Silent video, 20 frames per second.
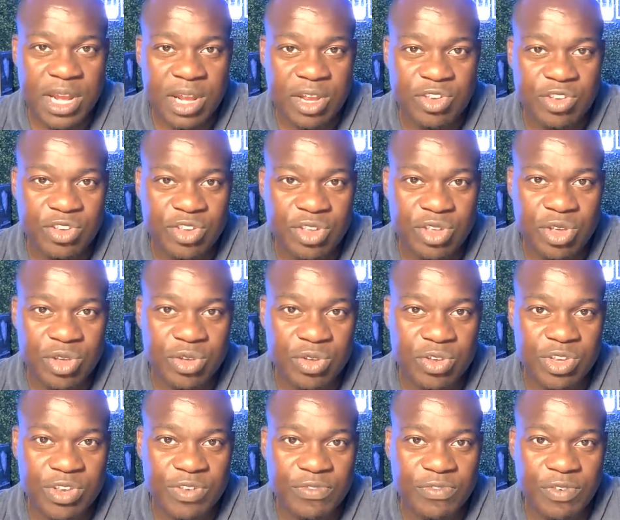
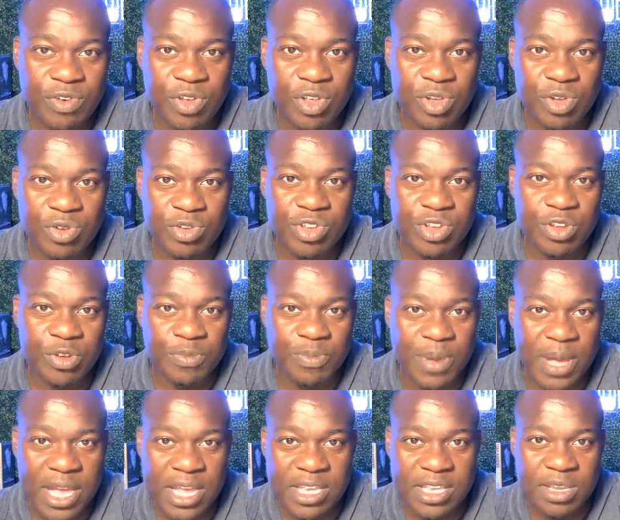excuse for you to
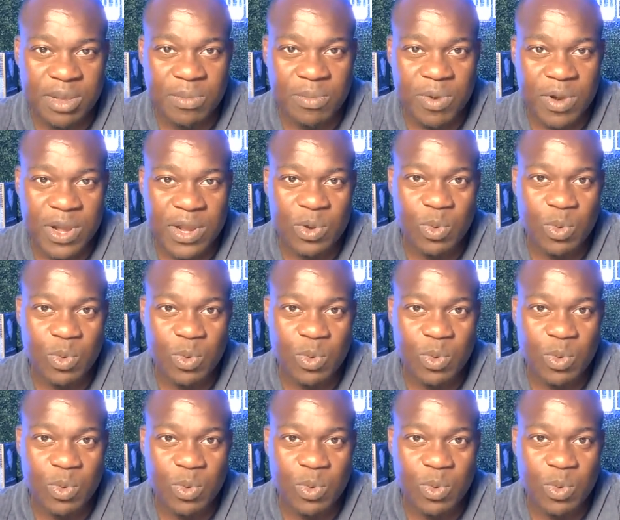pay someone